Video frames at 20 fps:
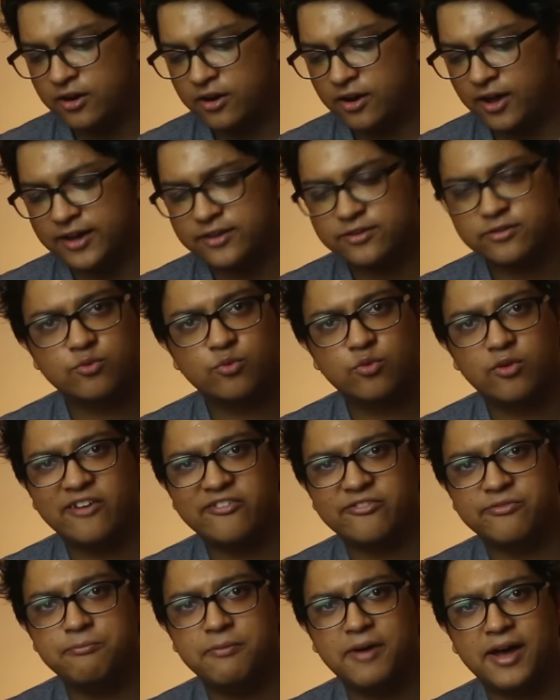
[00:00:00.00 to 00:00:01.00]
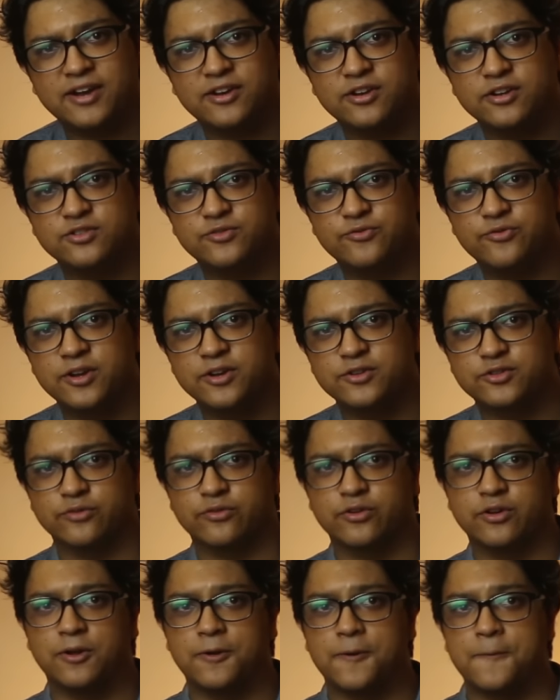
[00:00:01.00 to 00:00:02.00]
nice rough matte-ish finish
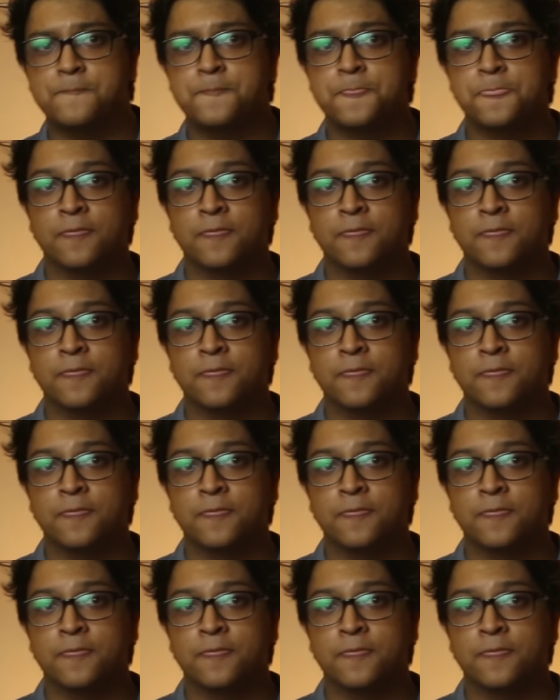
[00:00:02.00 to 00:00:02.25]
over here.